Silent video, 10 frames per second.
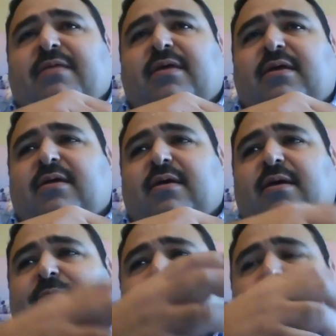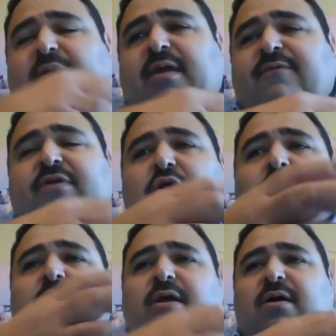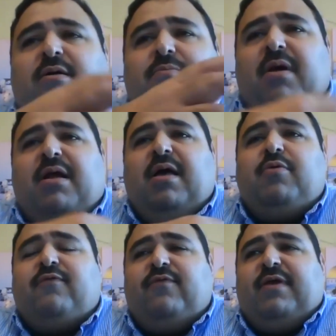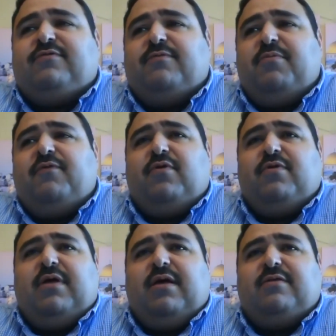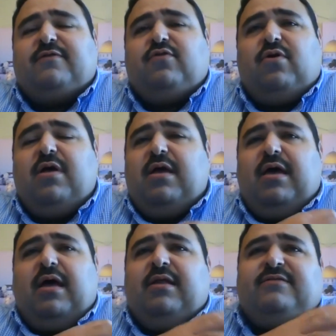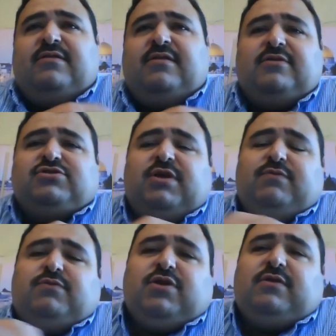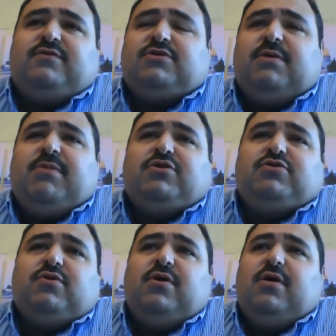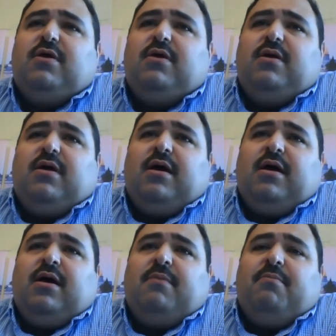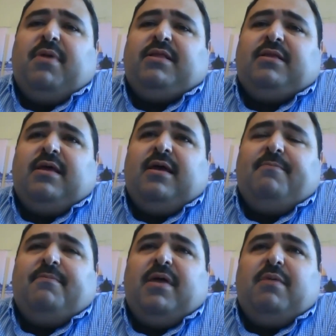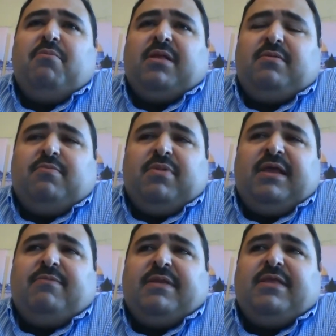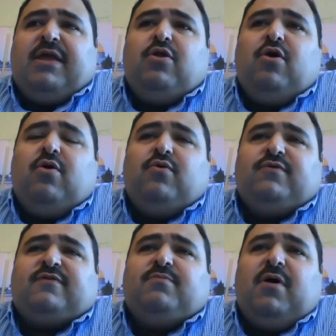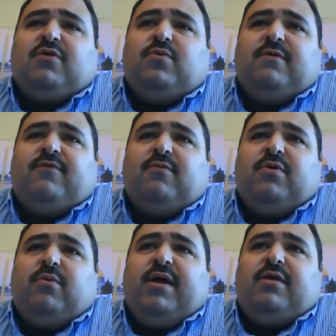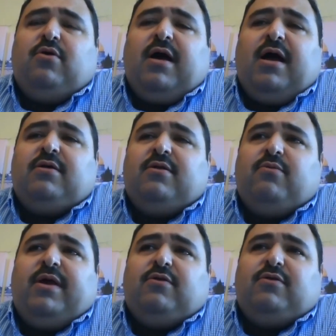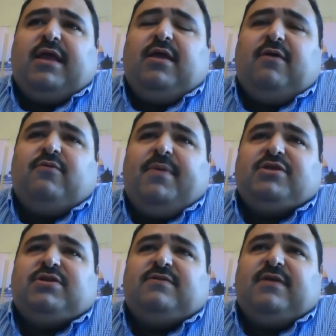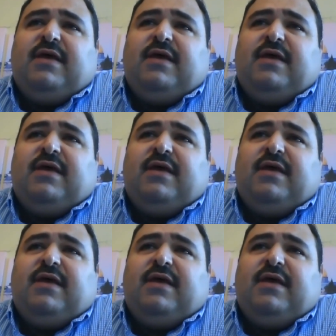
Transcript: I think, even earlier, by a couple of weeks before the score, unless things change with general surgery, I'm not sure. But believe me, they know who's a smart one from the way you run, the way you take care of your patients.